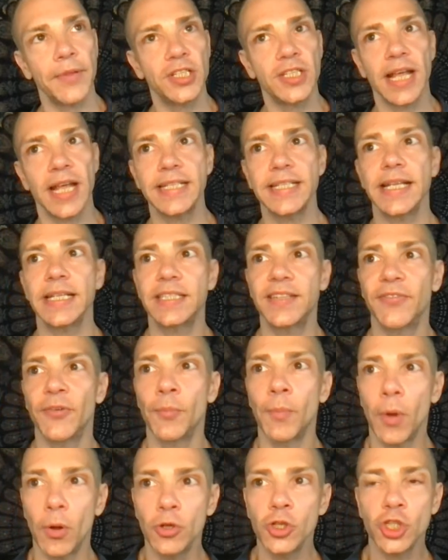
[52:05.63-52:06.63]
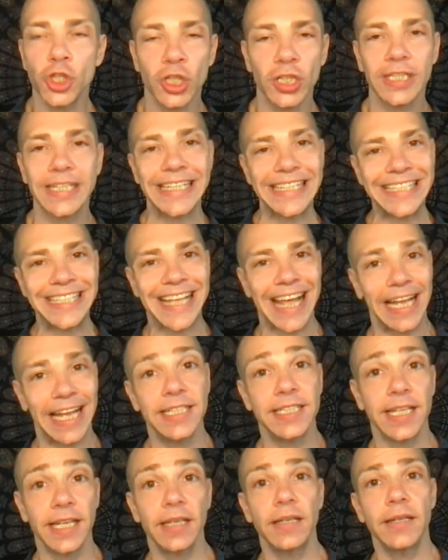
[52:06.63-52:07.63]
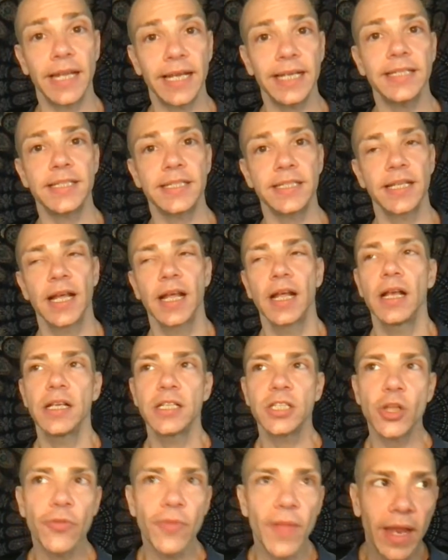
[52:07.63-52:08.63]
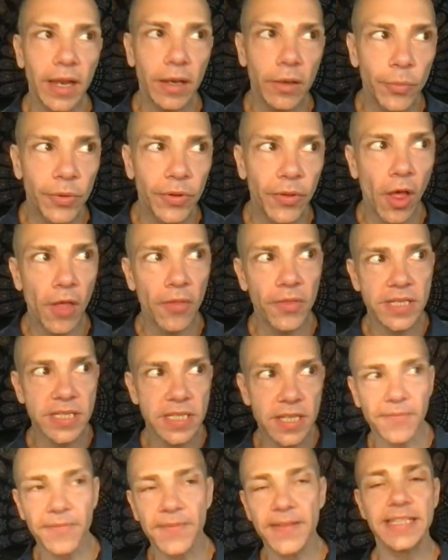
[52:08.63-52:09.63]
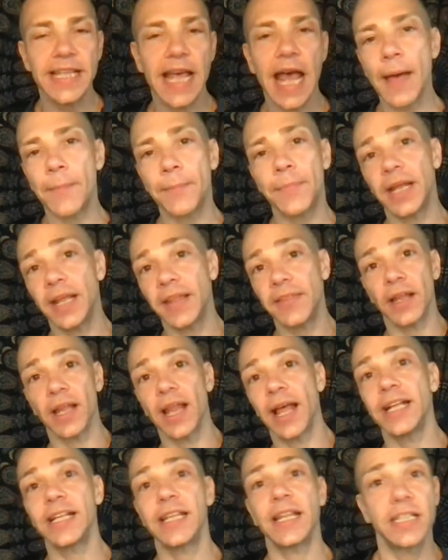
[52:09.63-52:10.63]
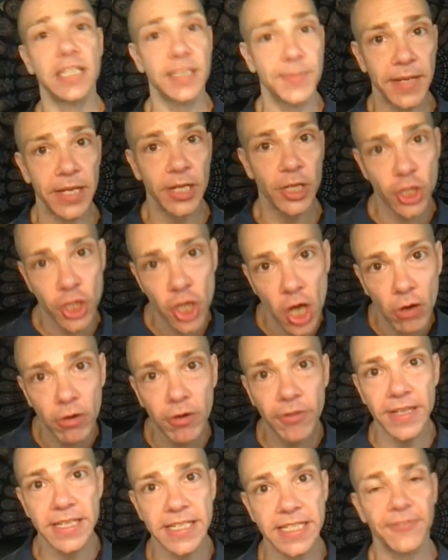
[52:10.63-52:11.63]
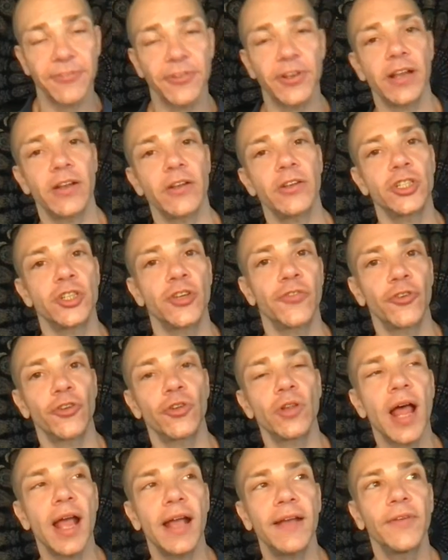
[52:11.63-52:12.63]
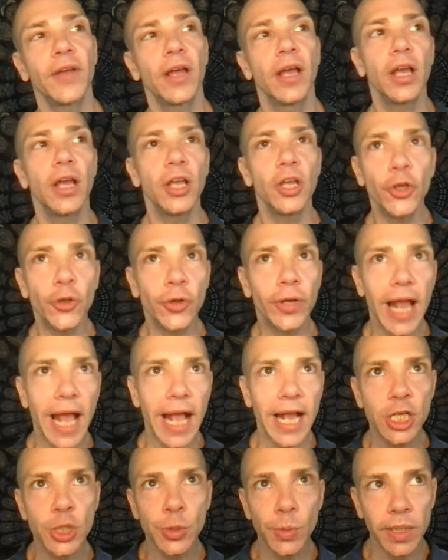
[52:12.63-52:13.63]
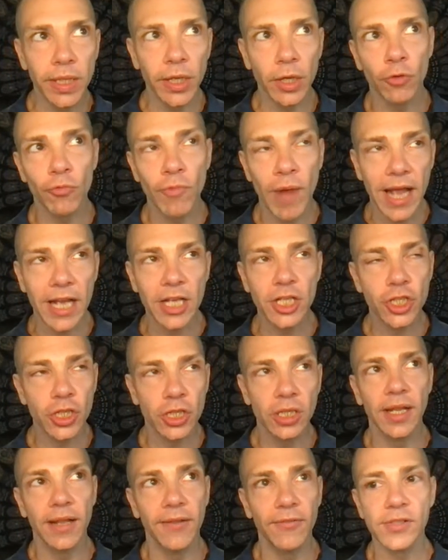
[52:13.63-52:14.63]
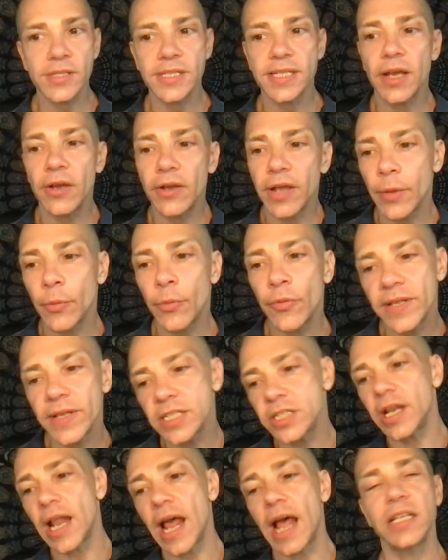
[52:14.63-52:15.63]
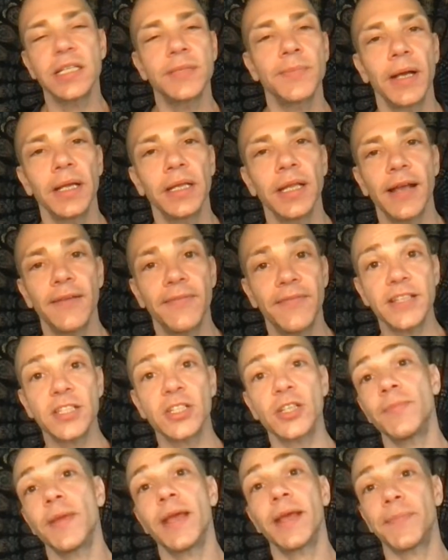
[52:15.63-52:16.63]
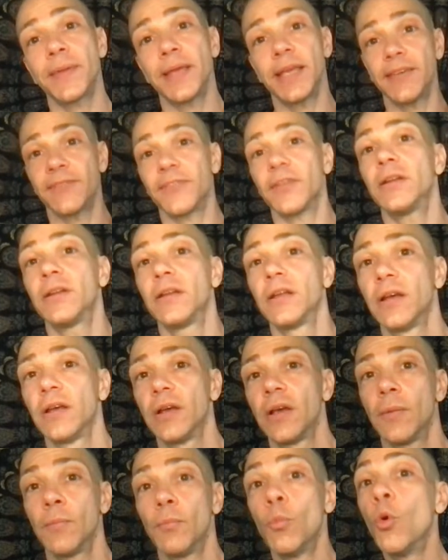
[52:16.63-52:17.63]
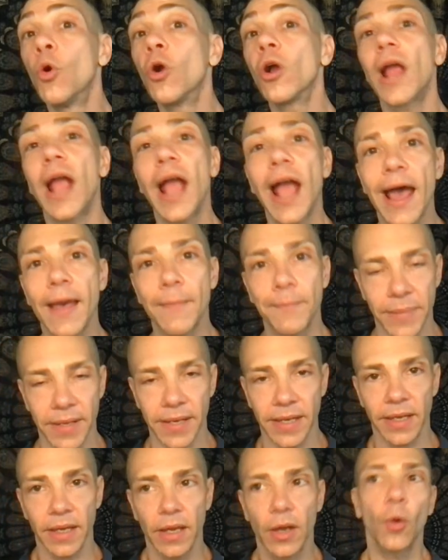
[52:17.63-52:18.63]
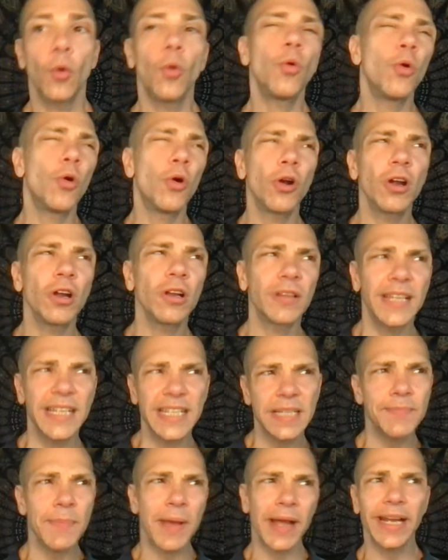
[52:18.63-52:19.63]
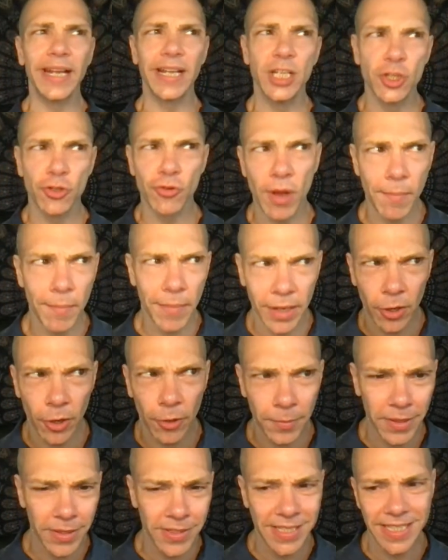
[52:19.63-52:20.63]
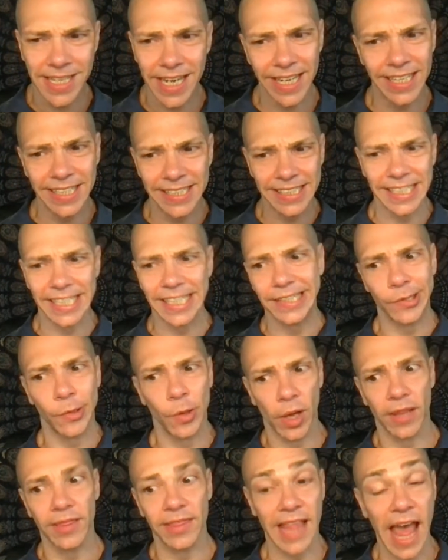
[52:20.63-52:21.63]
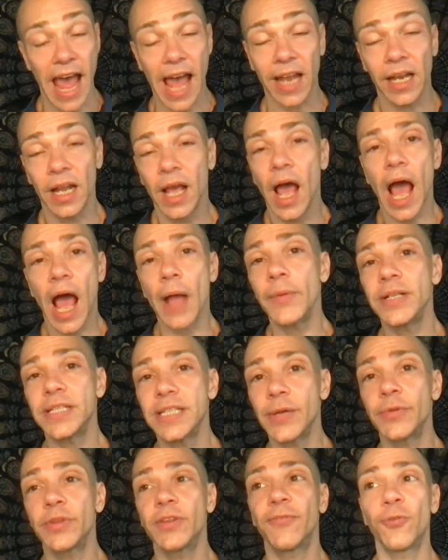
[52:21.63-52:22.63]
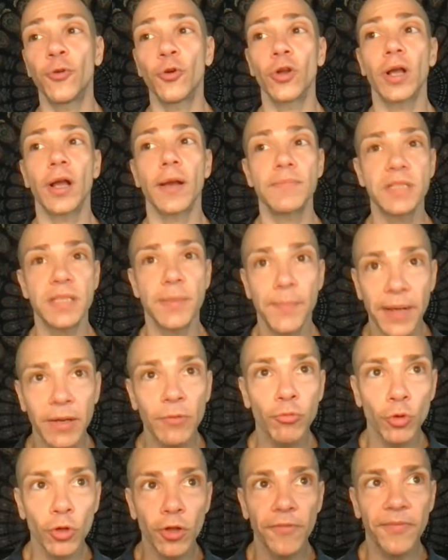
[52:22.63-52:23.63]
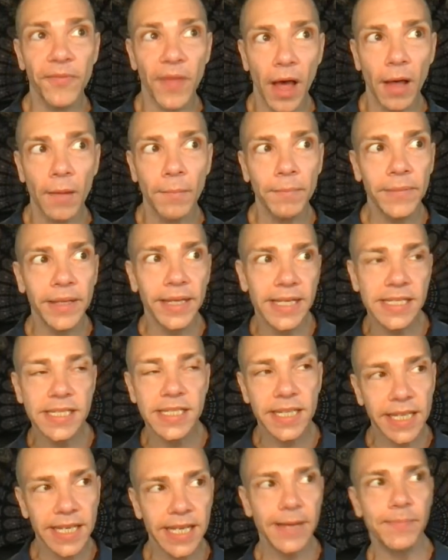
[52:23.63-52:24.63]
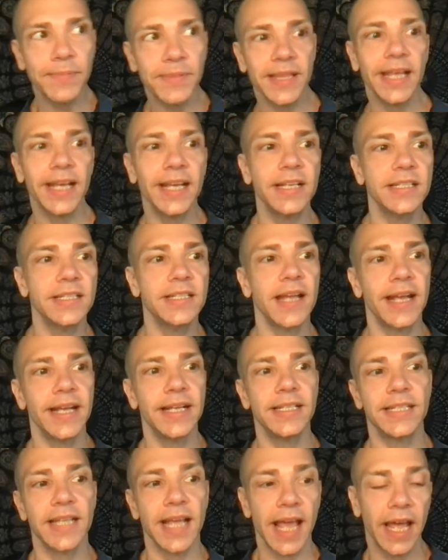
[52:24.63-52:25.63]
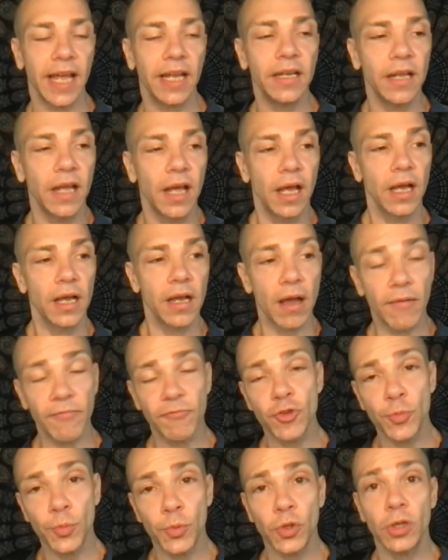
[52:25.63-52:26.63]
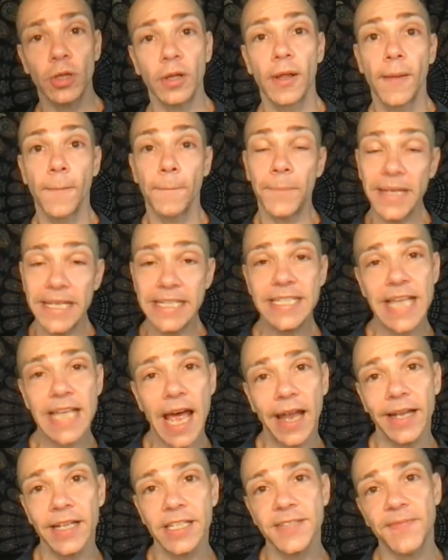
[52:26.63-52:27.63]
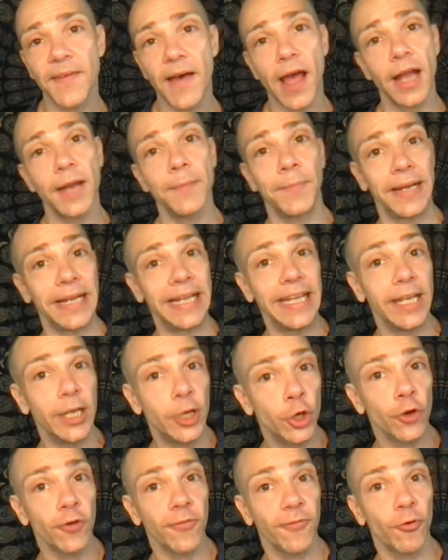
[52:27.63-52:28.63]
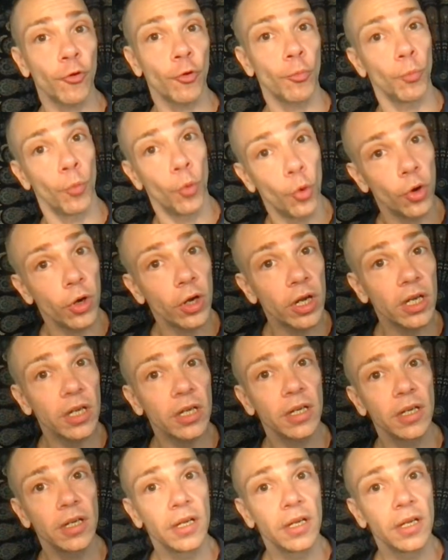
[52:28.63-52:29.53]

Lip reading: that sense of emotional contentedness. So then with all the stuff that's happening, the light that's being shown in these different areas of your life, you can actually, on a rational level, say, okay, well, this could add to my life. This can make me even more happy, or this might interrupt my homeostasis, and I don't want that. I would say with the 4 of Cups, the big rule of thumb is to keep things nice and comfortable, be satisfied, but eager for more.